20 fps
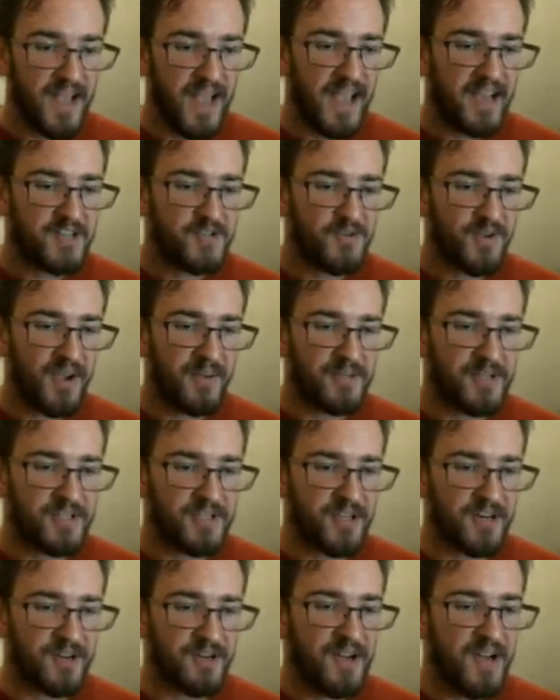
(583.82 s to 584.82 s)
Actually, I'm
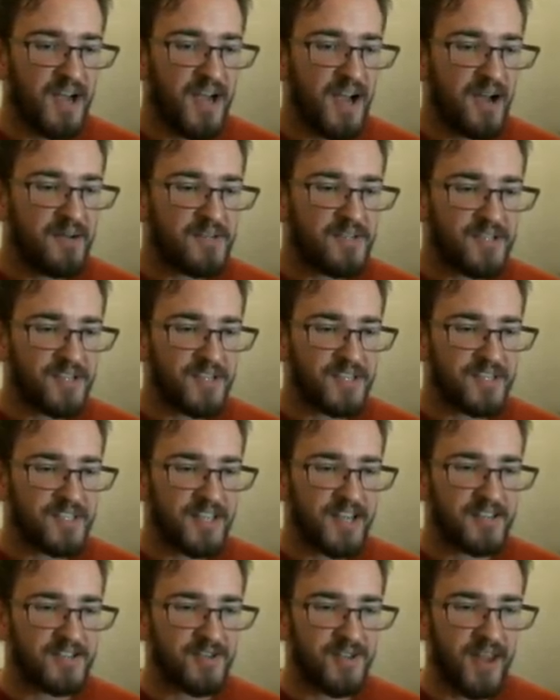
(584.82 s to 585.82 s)
just gonna I'm just gonna
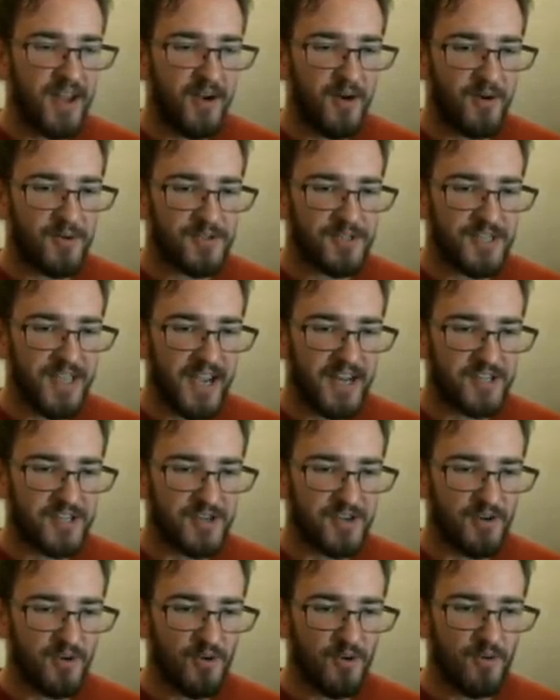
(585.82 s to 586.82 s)
censor that whole
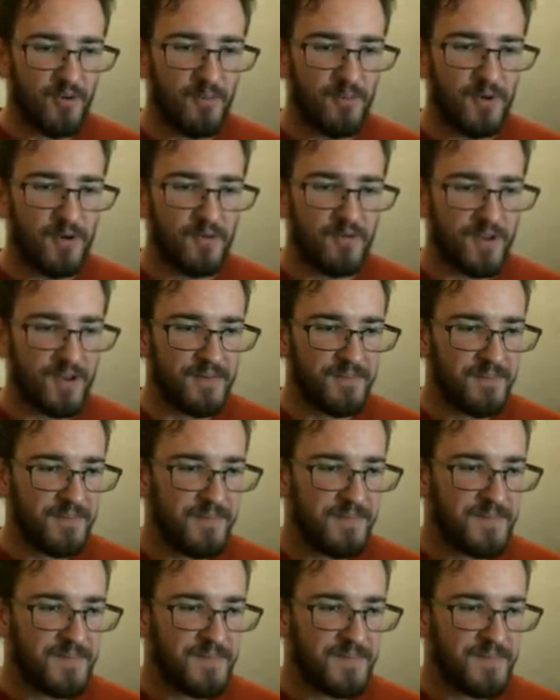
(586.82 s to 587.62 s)
section or remove it.